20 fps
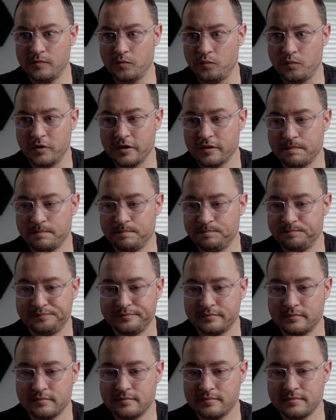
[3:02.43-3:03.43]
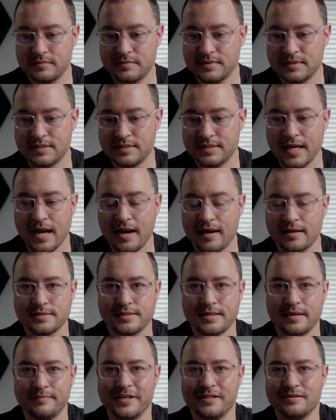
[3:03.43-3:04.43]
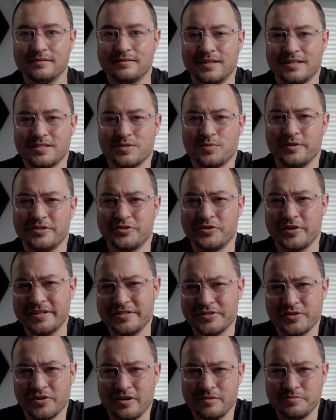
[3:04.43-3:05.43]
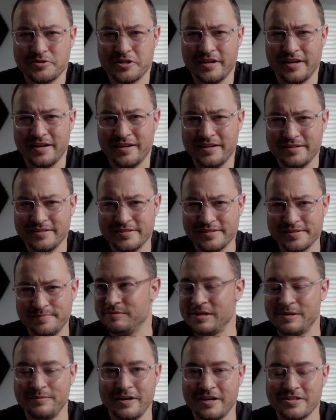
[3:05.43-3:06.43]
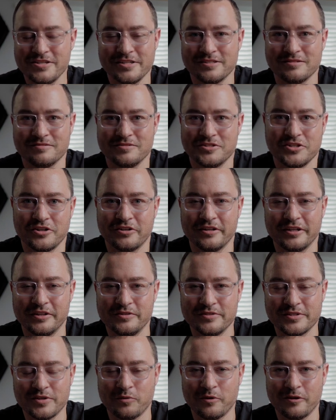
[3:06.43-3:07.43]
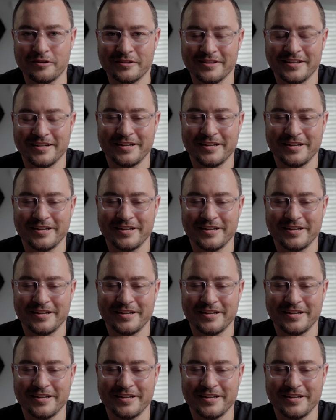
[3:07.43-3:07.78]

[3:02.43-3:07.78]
with text. I mean, that's what transcription is. Maybe I just shouldn't use the word in the